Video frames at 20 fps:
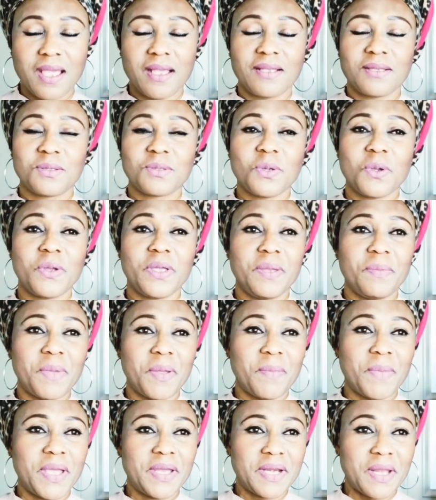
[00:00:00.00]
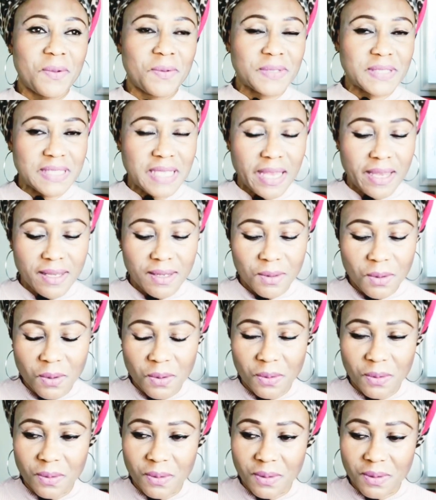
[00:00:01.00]
So in my mind I was like,
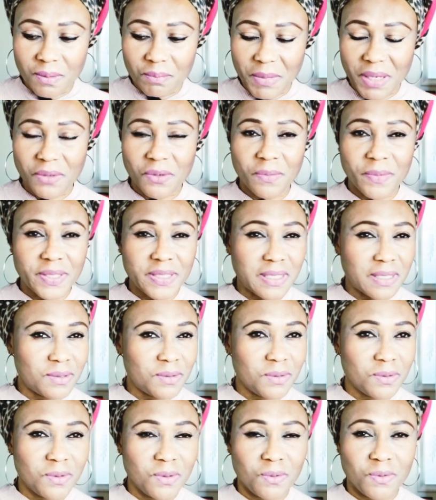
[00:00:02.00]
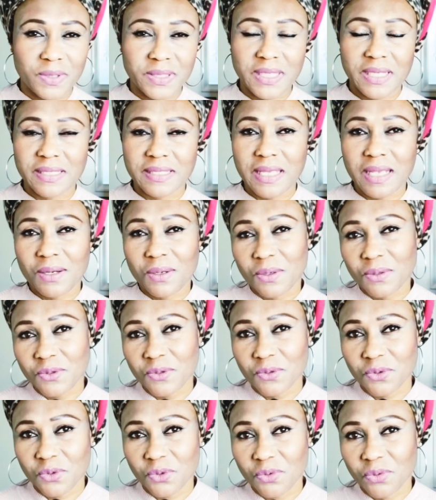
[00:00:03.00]
oh, my numbers are too low, what has that got
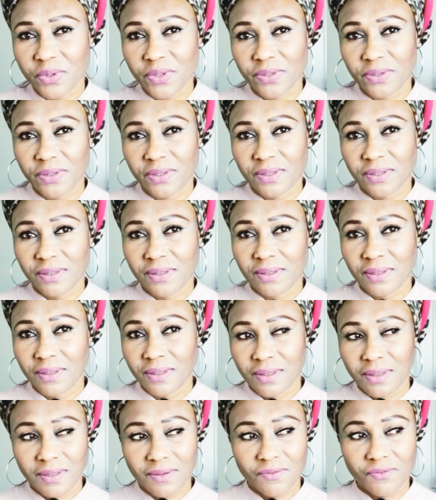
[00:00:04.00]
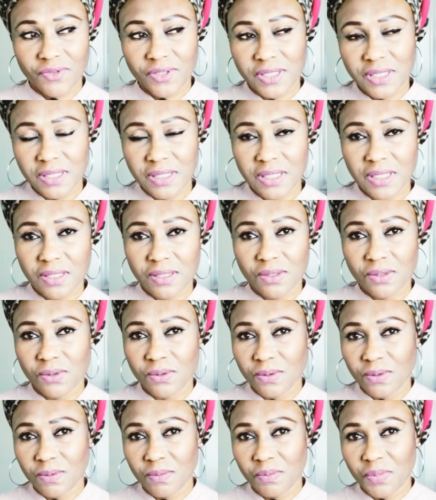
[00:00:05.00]
to do with visiting you,
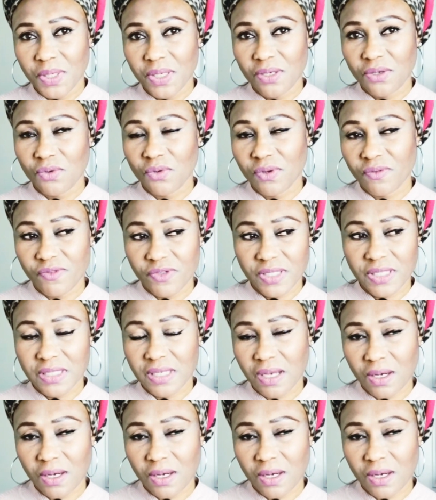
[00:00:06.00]
paying you a visit?